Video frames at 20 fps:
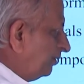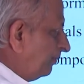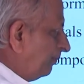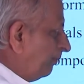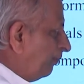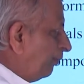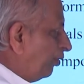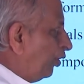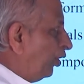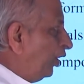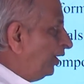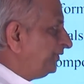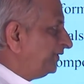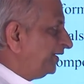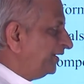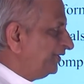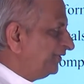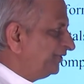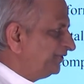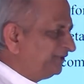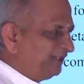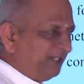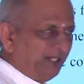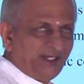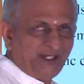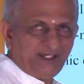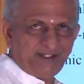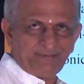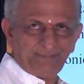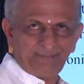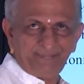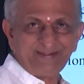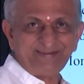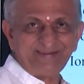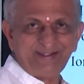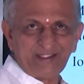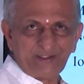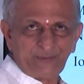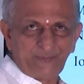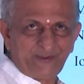molten state, means
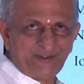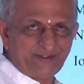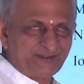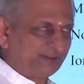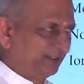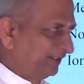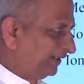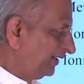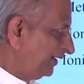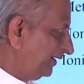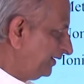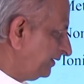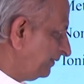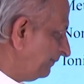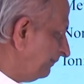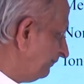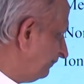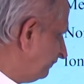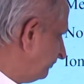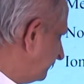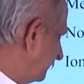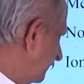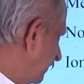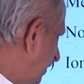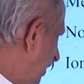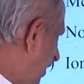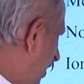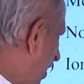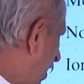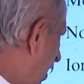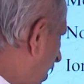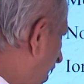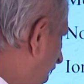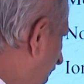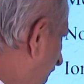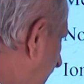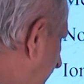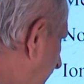liquid state, or